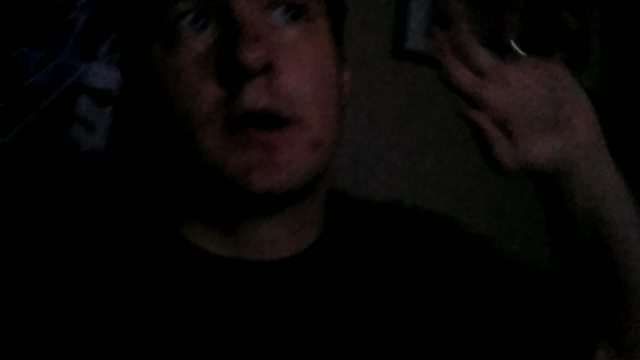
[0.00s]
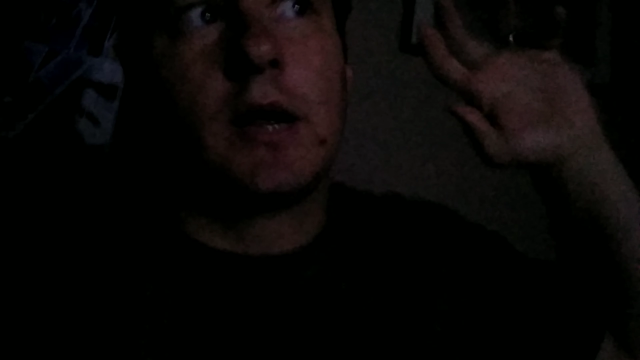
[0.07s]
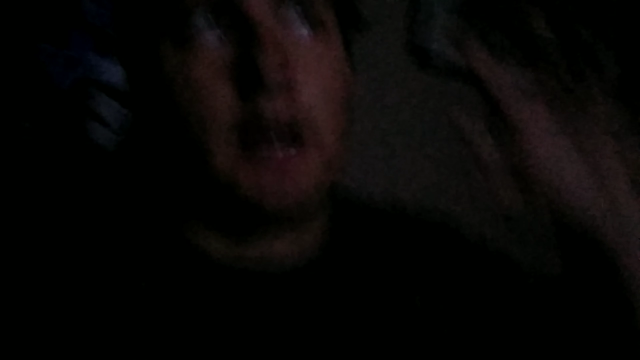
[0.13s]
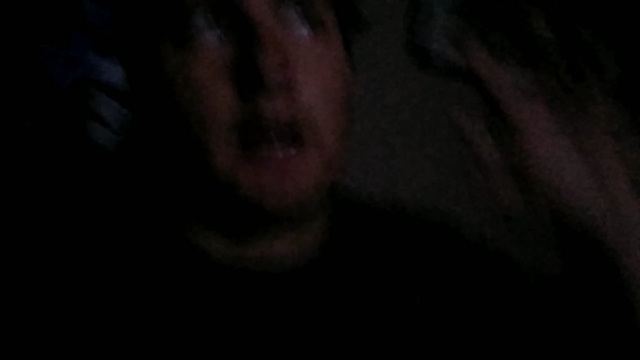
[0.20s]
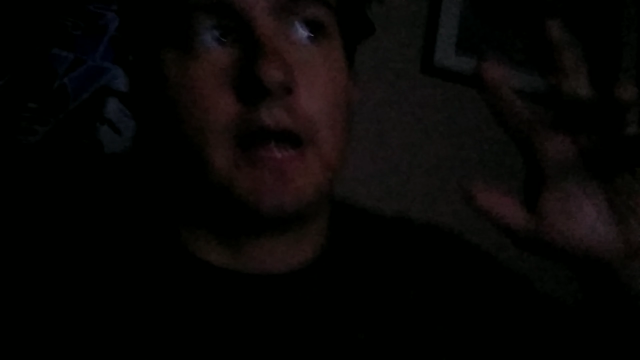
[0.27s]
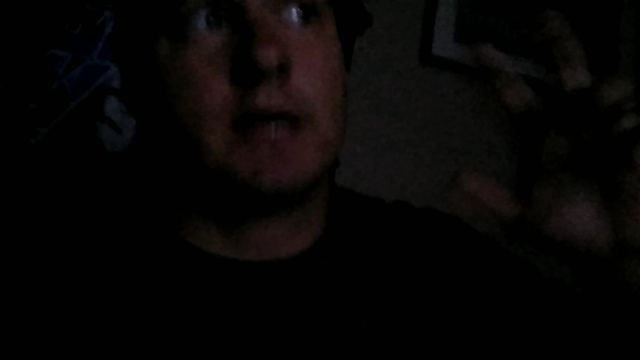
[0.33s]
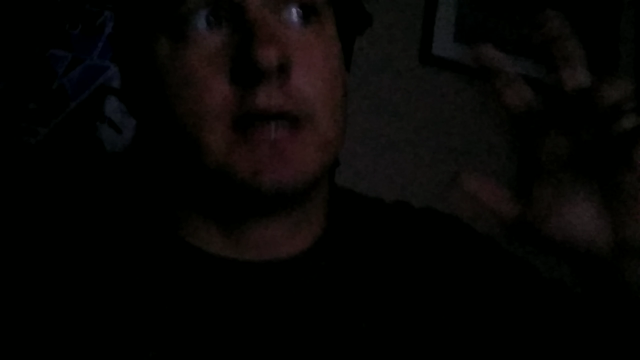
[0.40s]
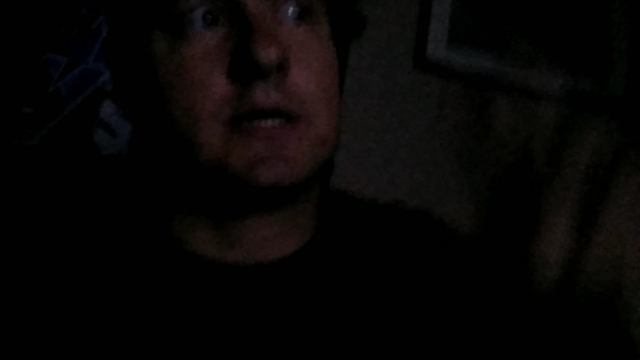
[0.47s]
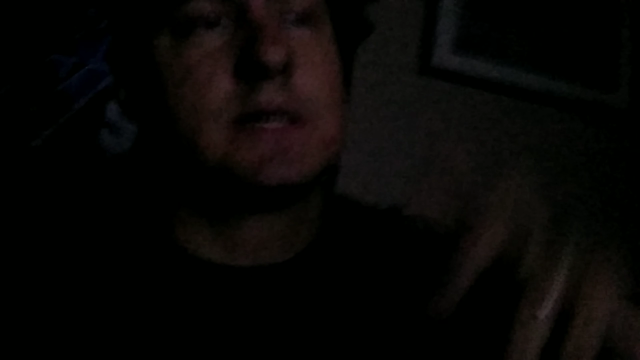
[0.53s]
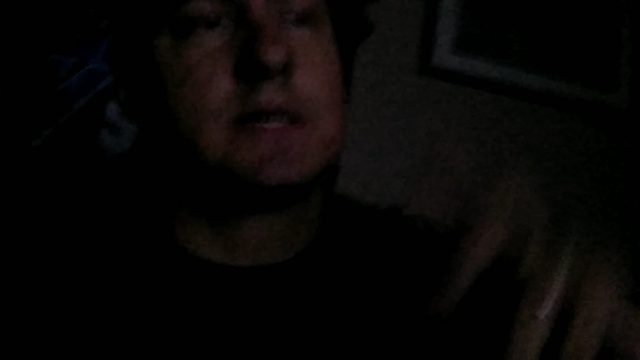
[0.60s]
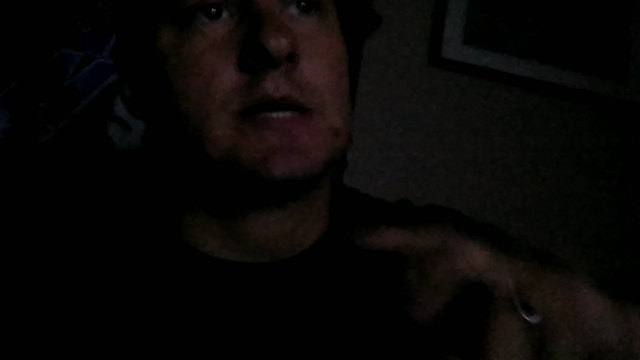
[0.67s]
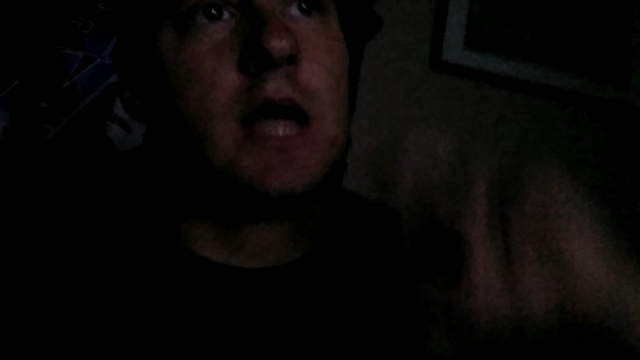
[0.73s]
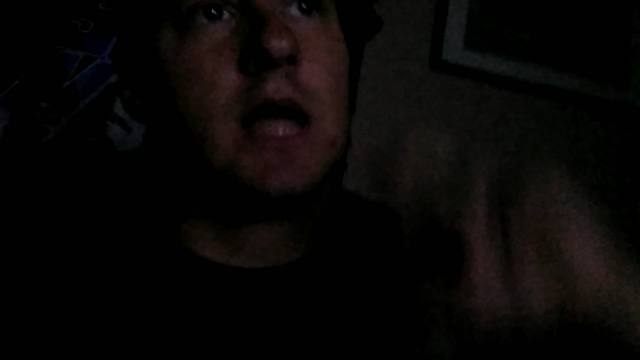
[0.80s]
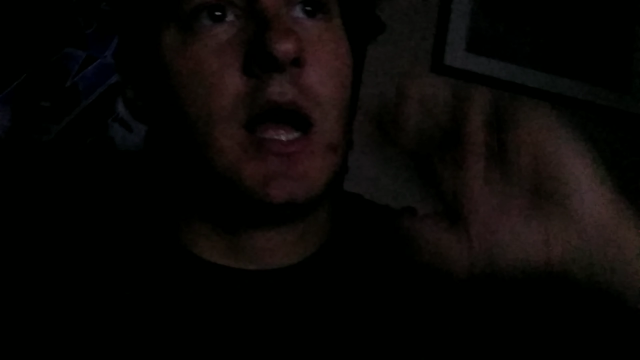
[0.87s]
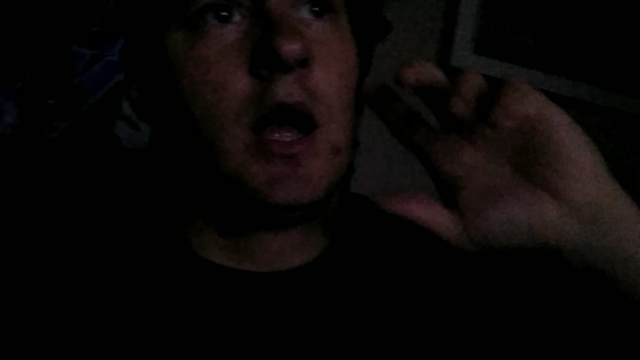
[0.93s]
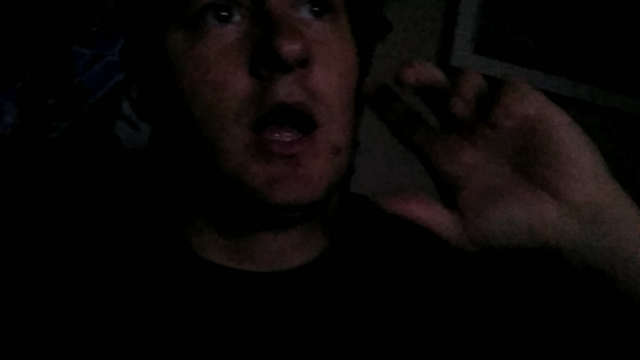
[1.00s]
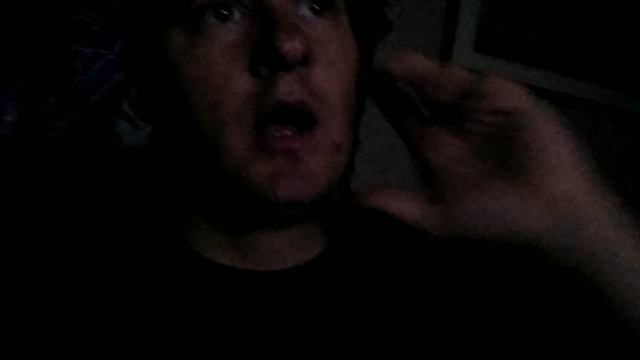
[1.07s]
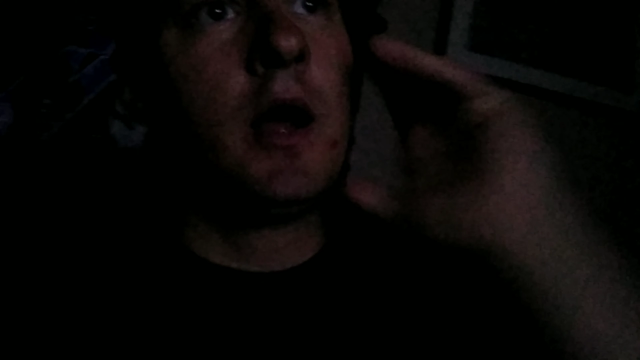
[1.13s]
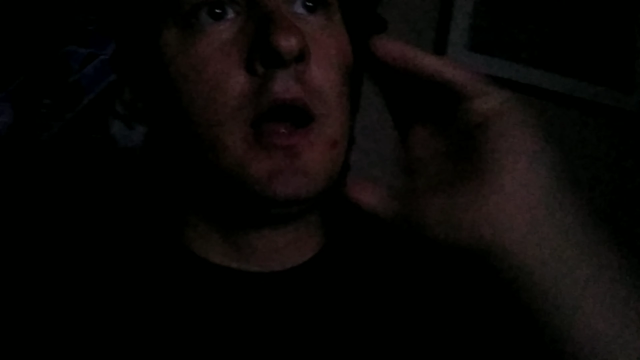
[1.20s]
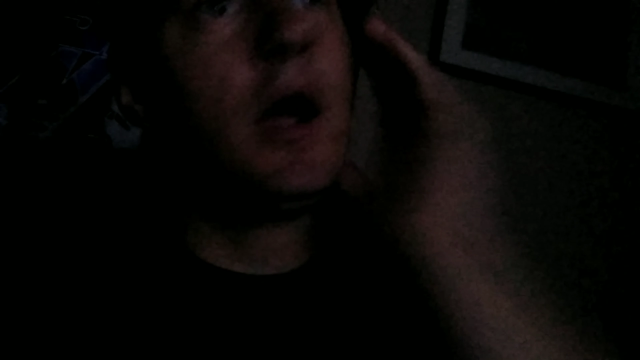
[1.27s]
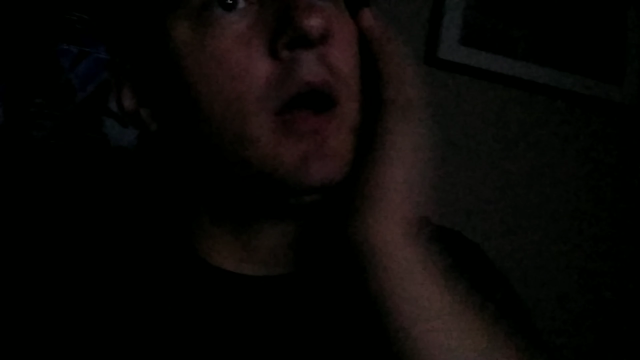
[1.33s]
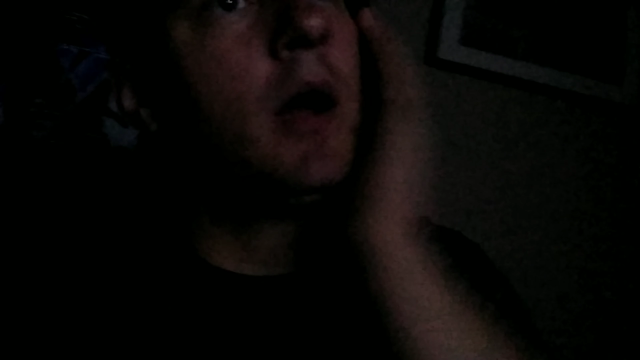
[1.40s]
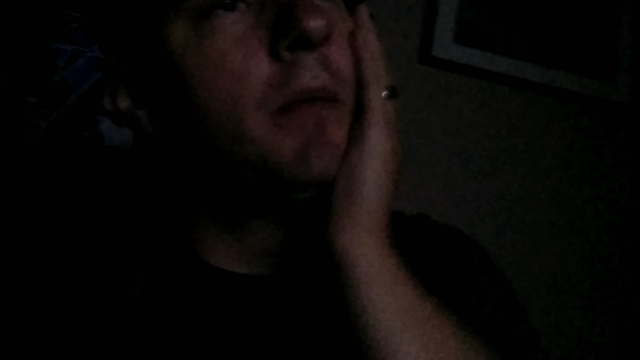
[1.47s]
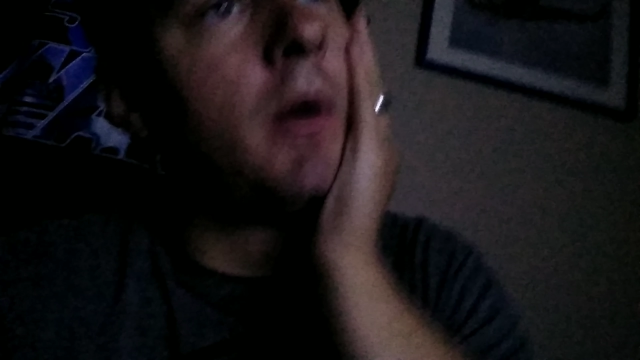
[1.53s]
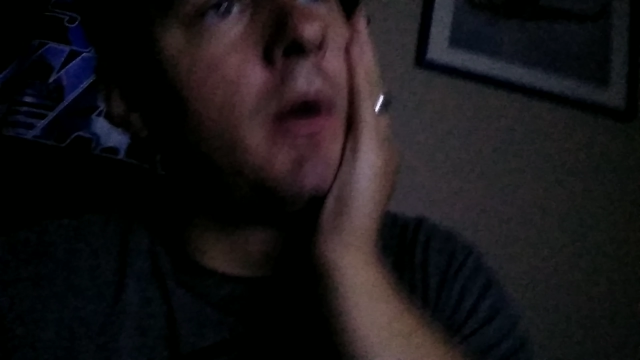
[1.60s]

Guys, um,